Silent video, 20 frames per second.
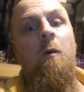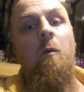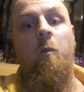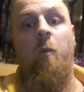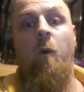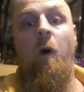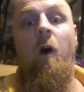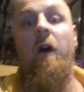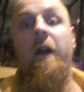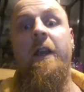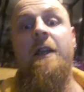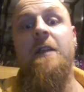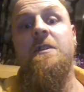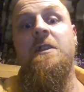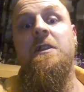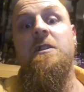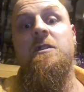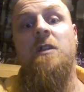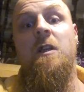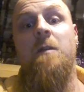Why is
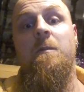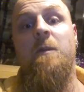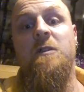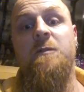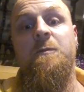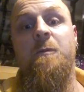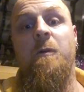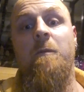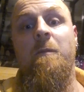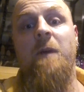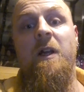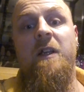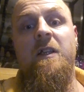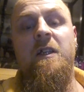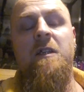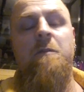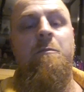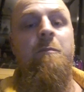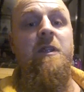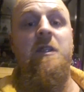it so much more
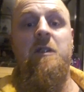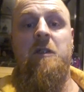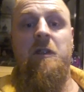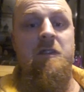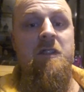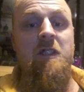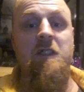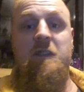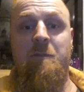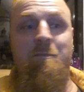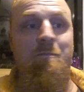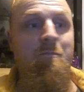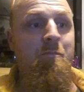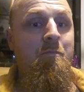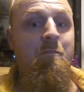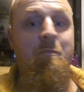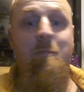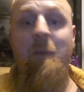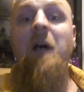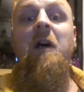money? Because it's
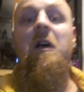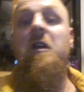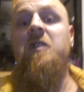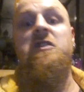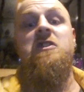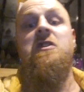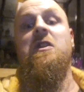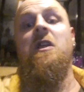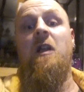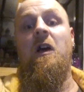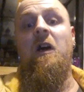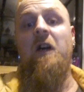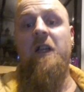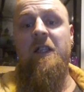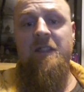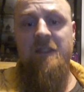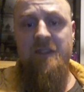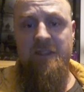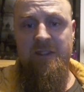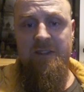
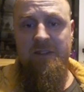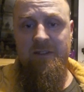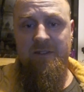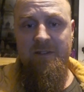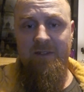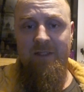personalised.